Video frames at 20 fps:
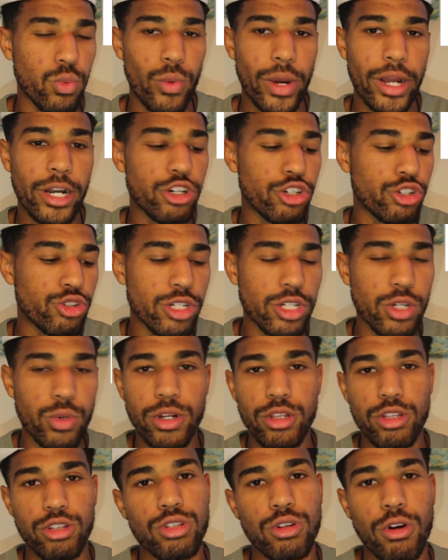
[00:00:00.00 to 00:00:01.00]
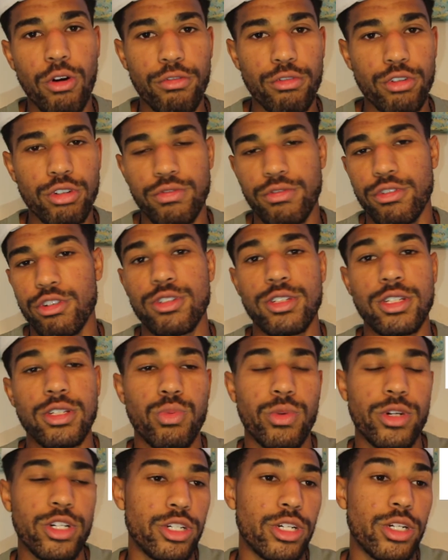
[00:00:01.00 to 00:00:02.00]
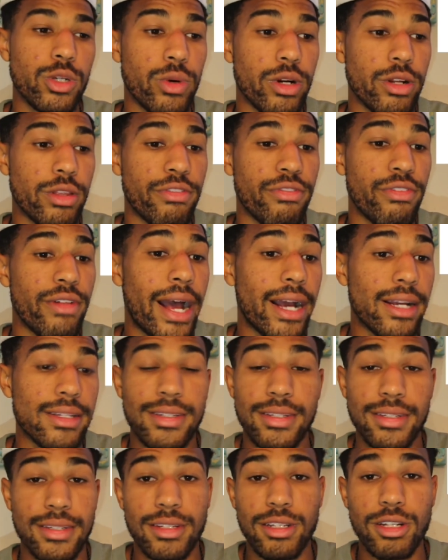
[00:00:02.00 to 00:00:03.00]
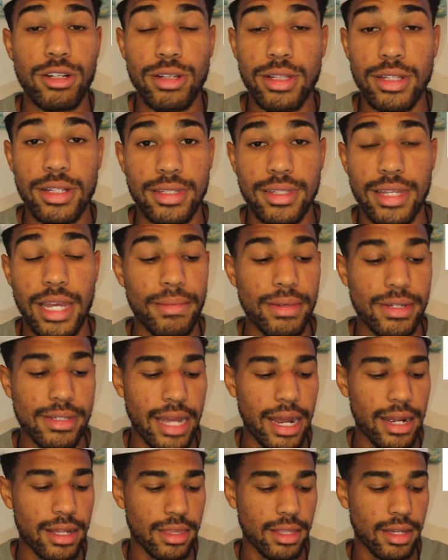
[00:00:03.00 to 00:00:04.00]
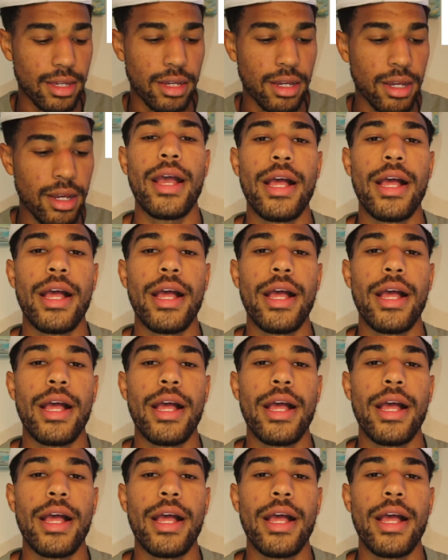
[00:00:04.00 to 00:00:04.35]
when are you gonna wear the Sulfurs versus when you're gonna wear the Flax? Because it's literally the same exact thing.